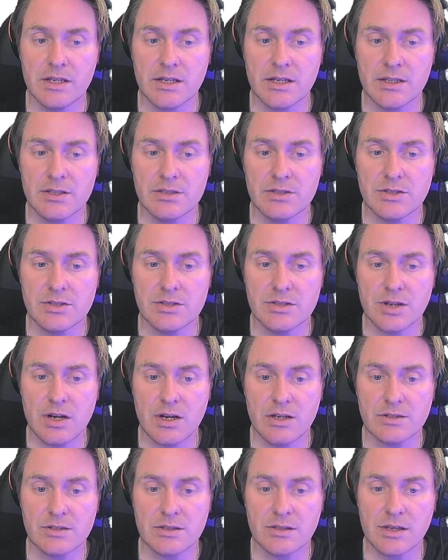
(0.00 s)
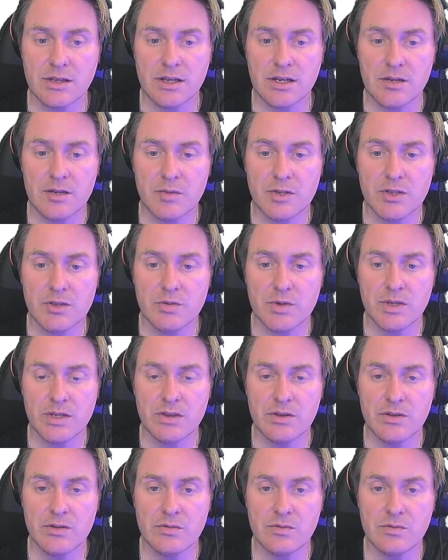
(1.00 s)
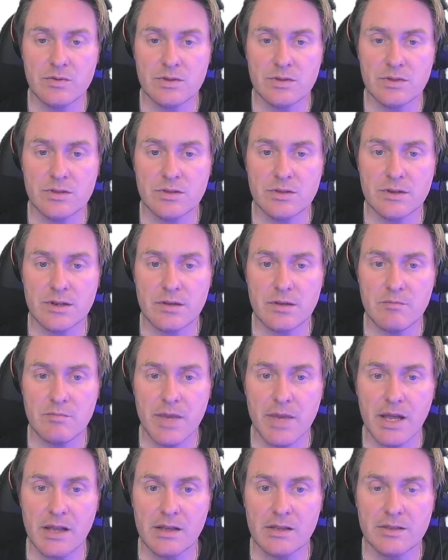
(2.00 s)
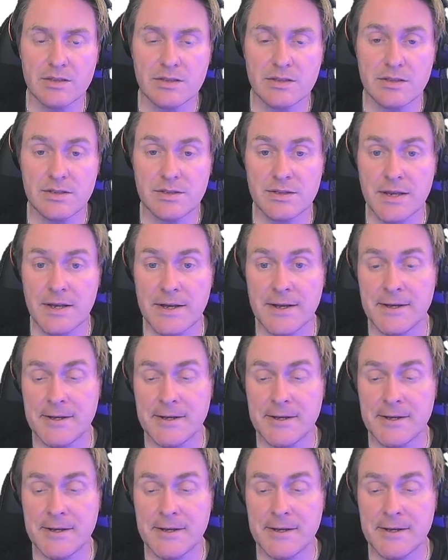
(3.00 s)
it's just oscillating between those imbalances.